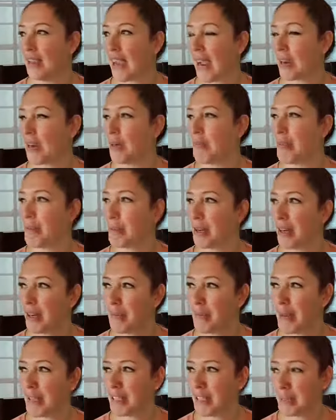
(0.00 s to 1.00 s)
I remember
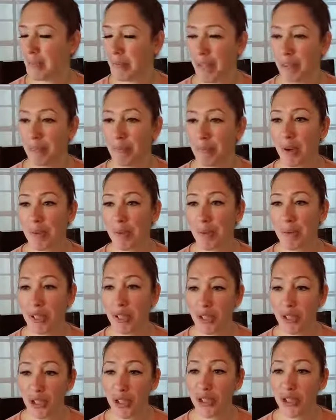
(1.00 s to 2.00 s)
it must have been probably
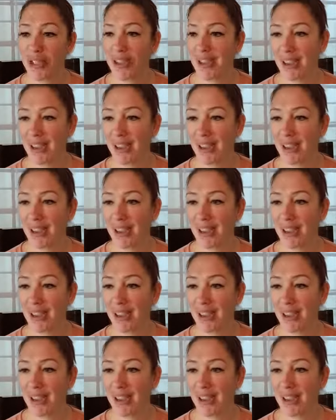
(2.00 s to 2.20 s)
junior